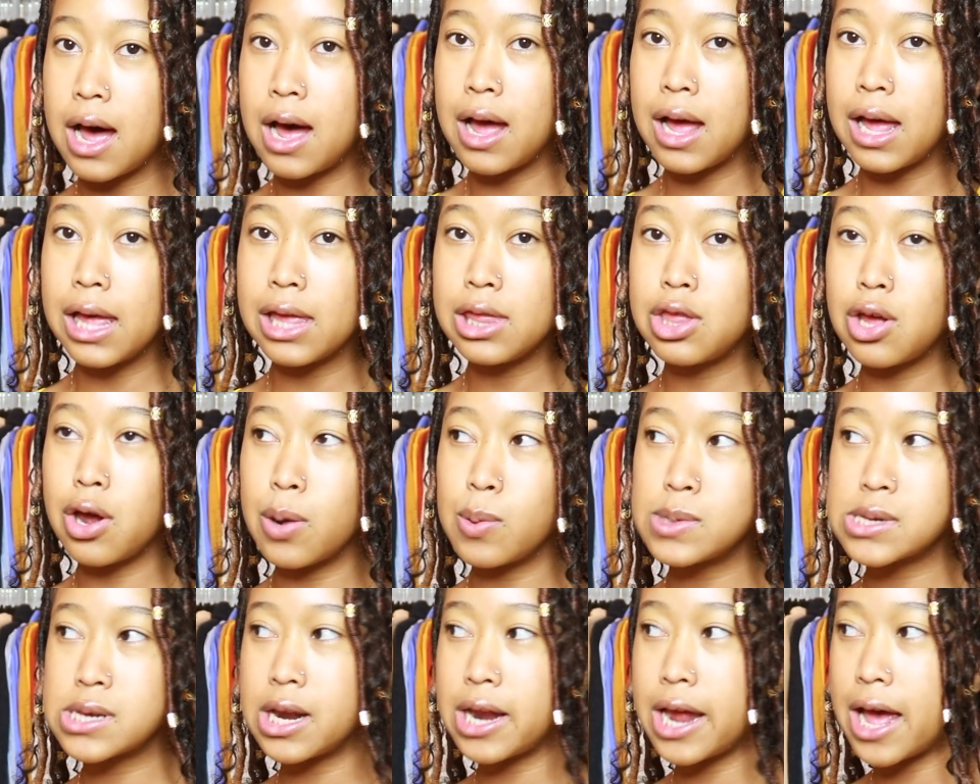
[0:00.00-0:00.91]
I thought I
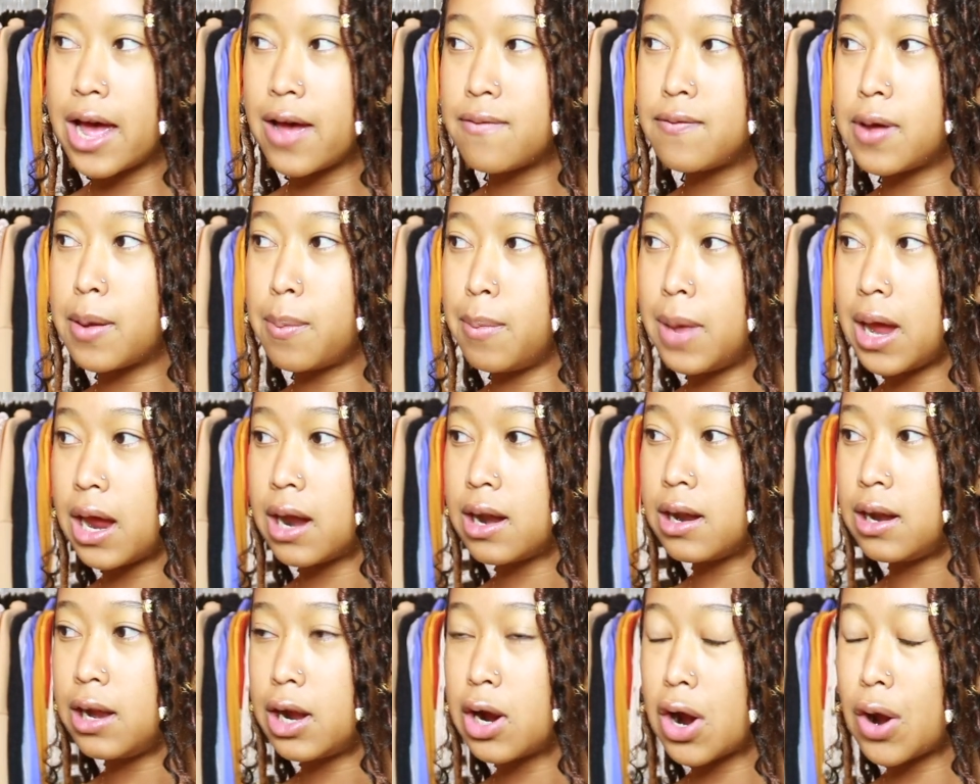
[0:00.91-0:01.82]
was gonna have a
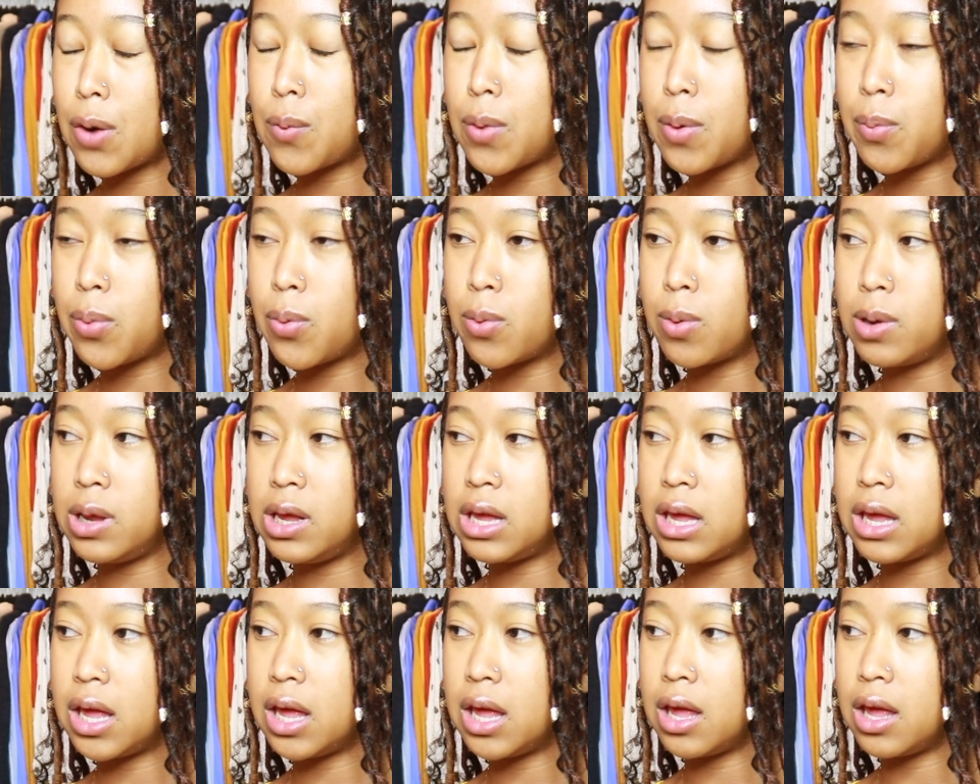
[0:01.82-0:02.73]
man in here at one
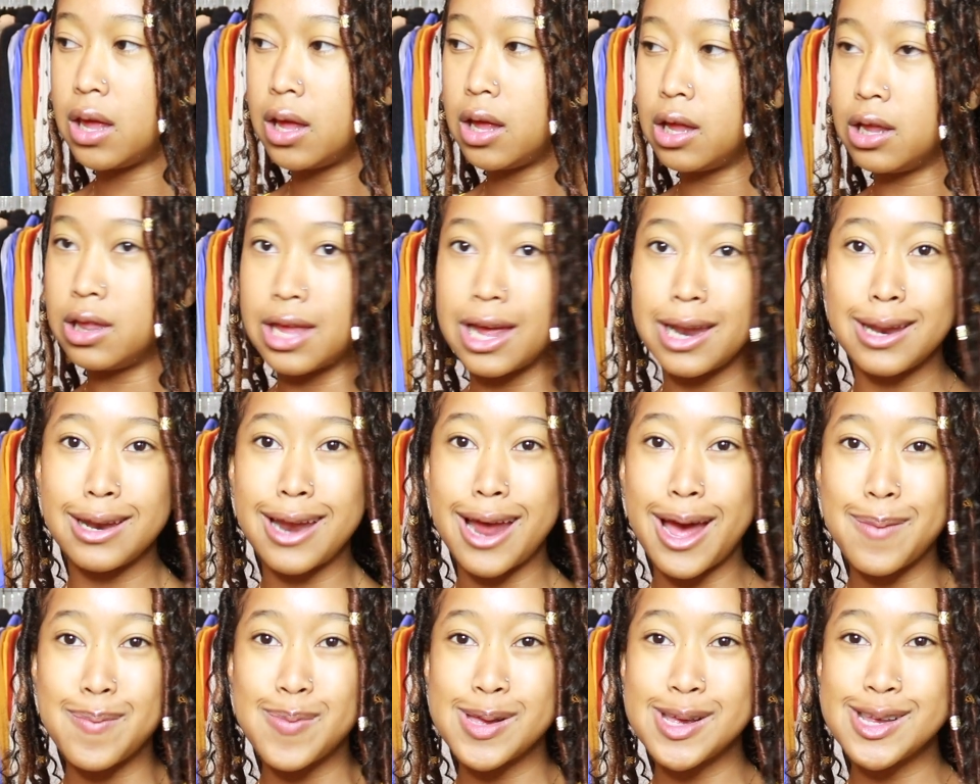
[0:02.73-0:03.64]
point and that didn't
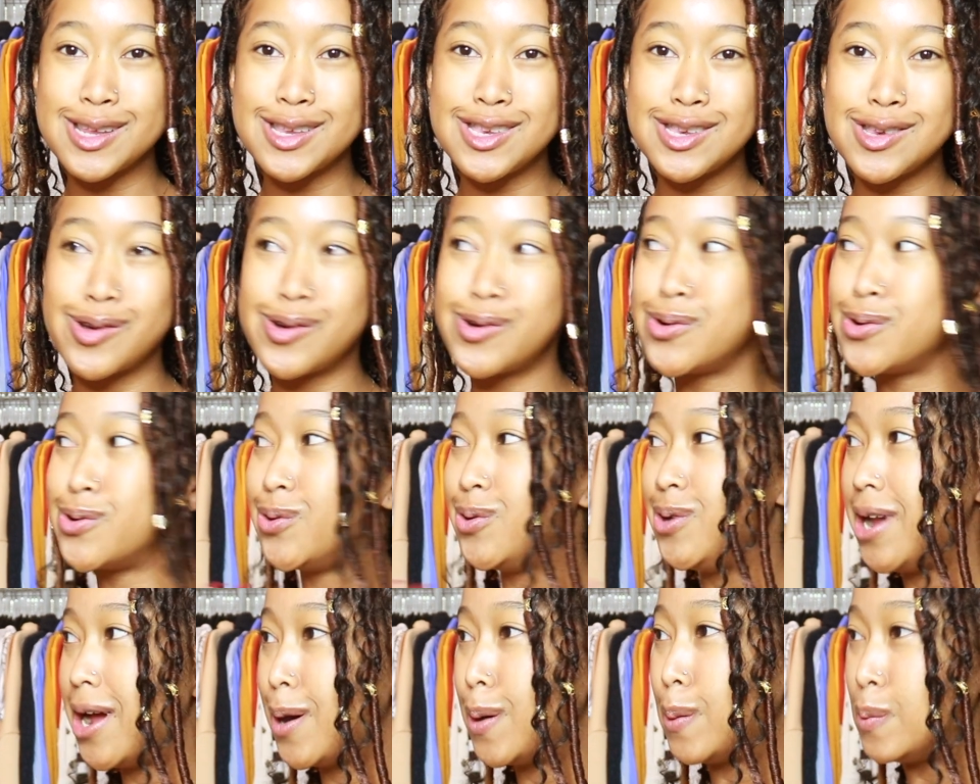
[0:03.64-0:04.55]
happen, so
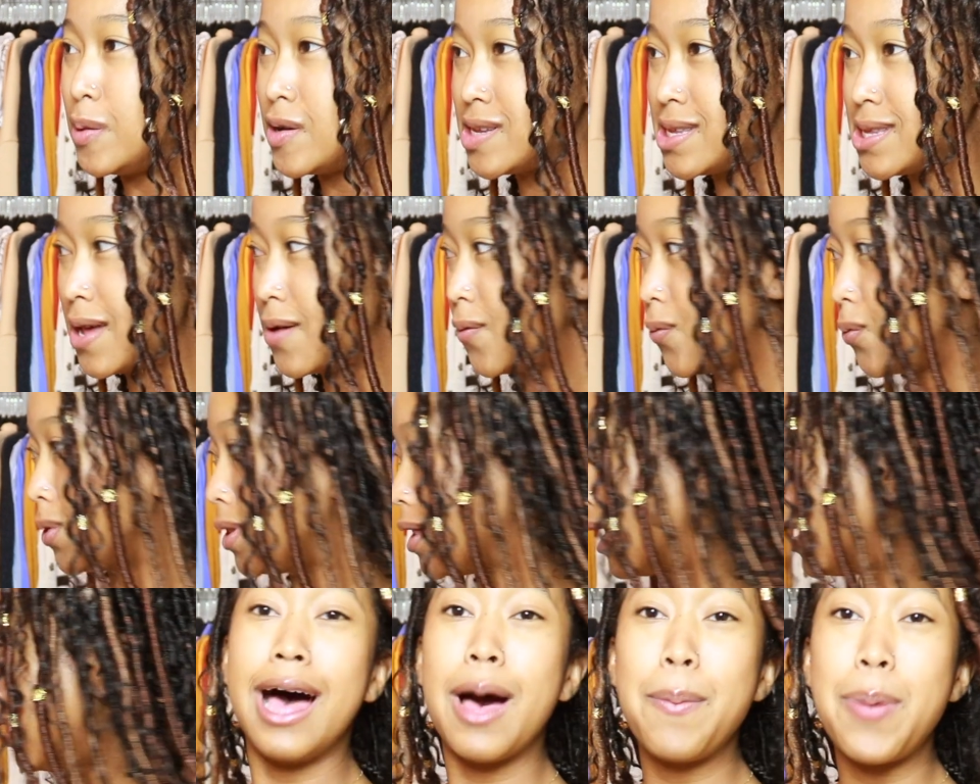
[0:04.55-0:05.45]
now I'm just left with
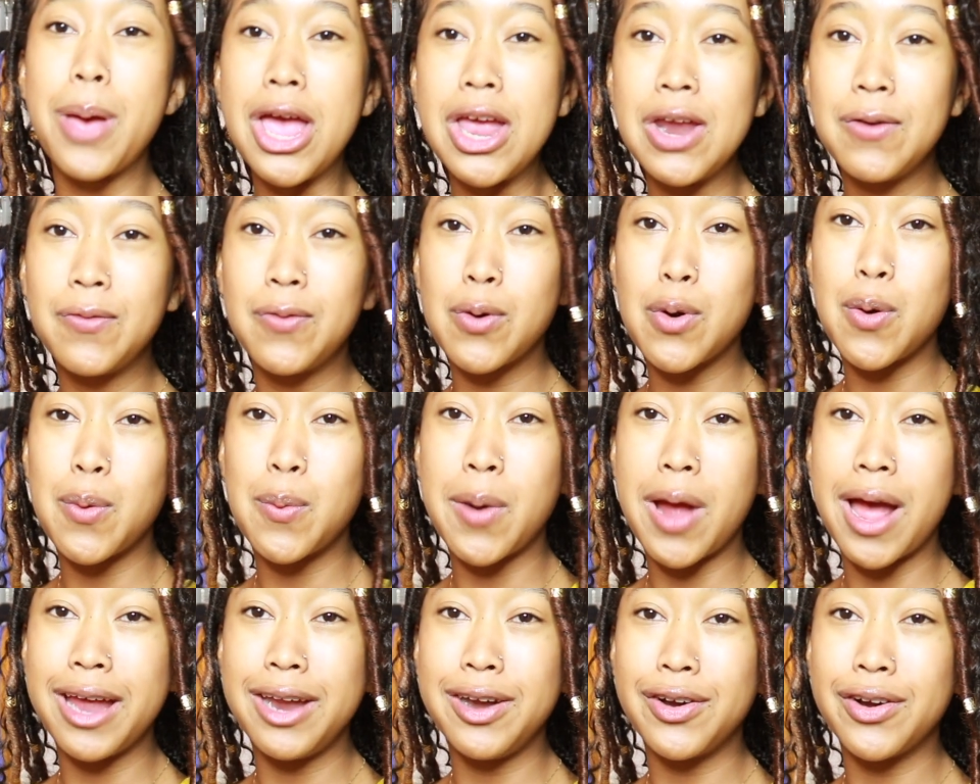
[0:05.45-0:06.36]
like a painful
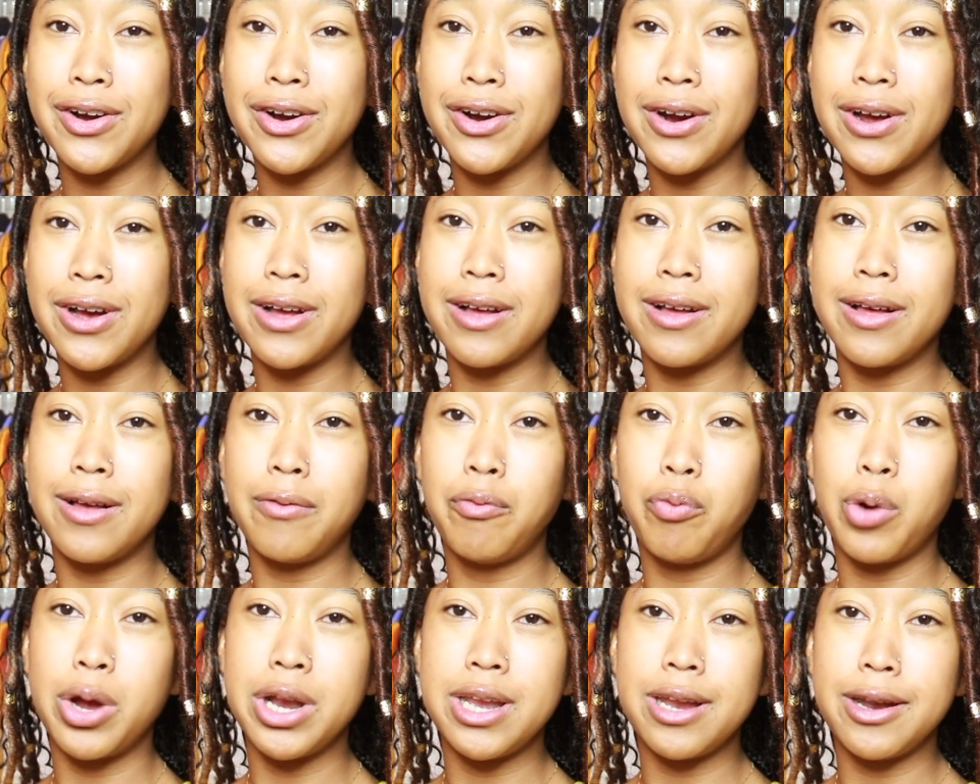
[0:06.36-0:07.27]
reminder
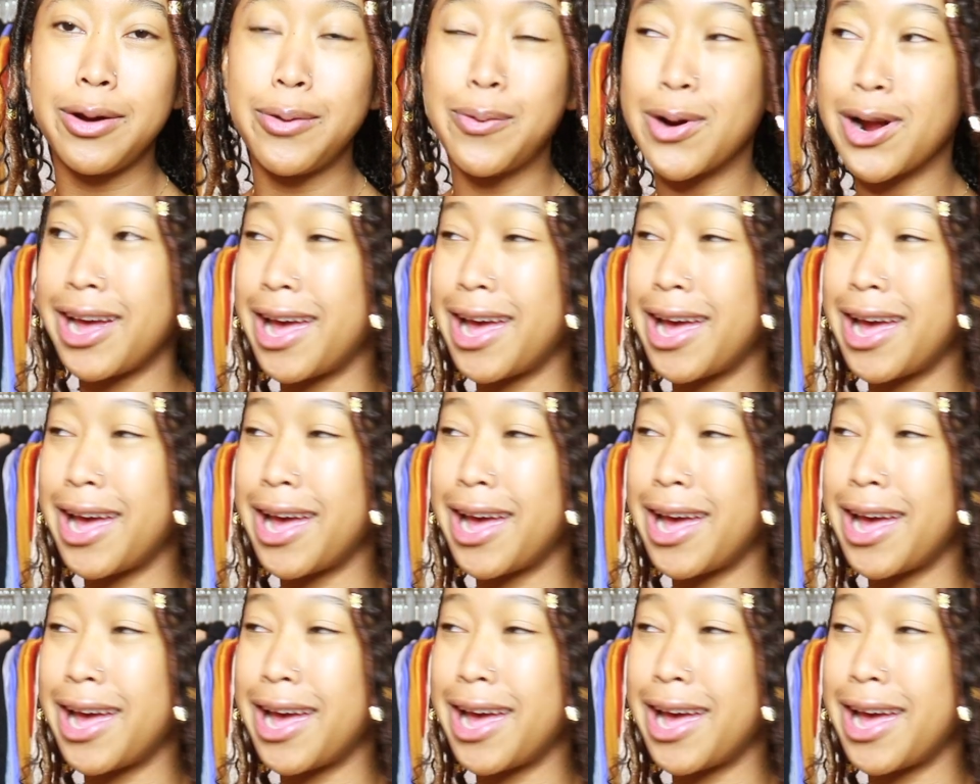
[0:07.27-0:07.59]
of what didn't work